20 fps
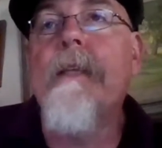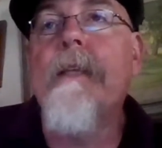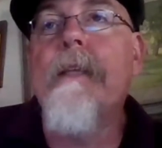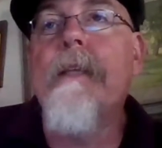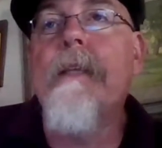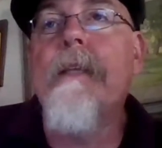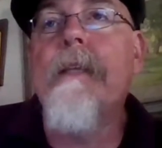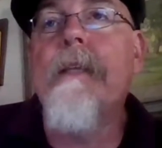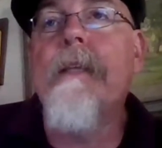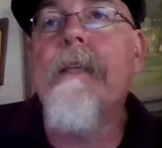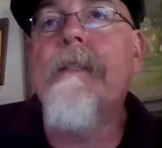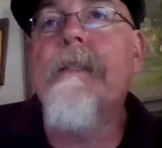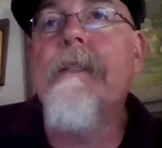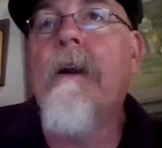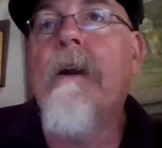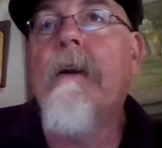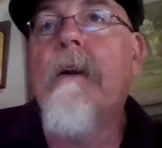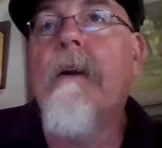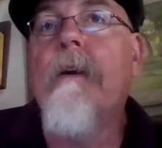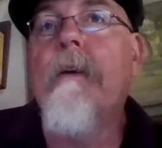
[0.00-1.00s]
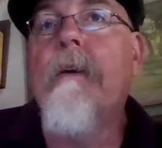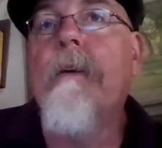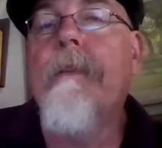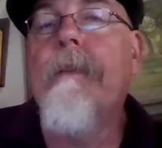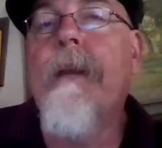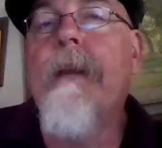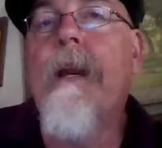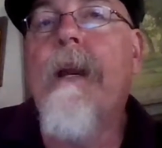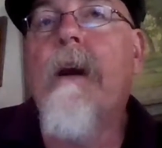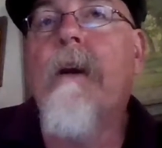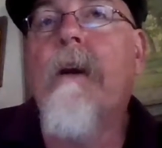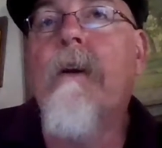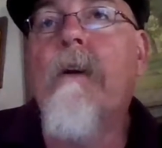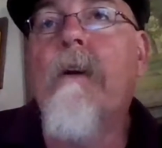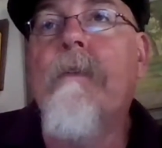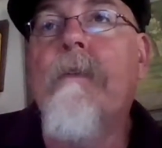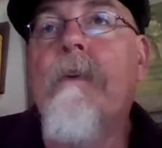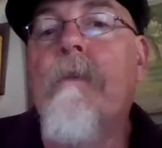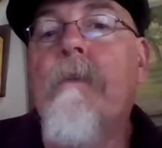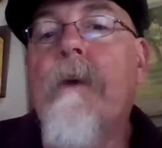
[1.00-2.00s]
I suspect they are
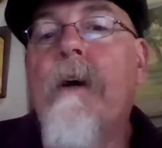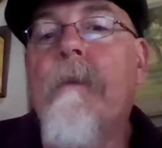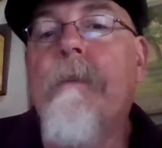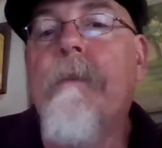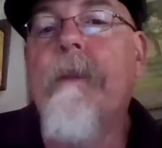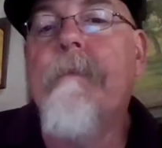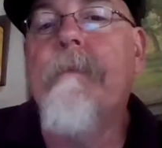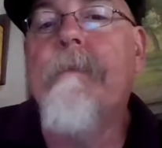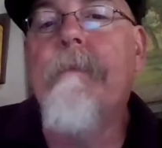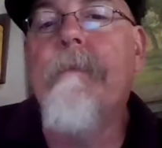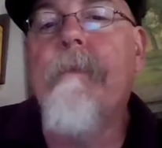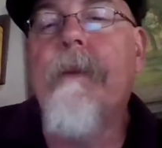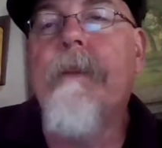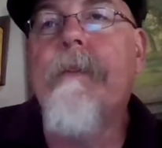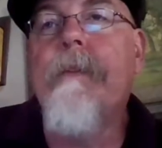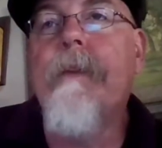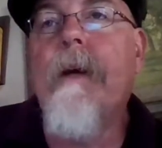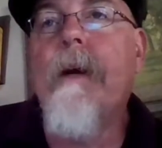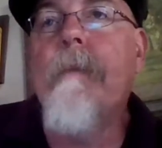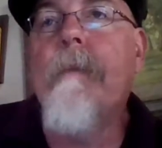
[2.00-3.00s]
overwhelmed with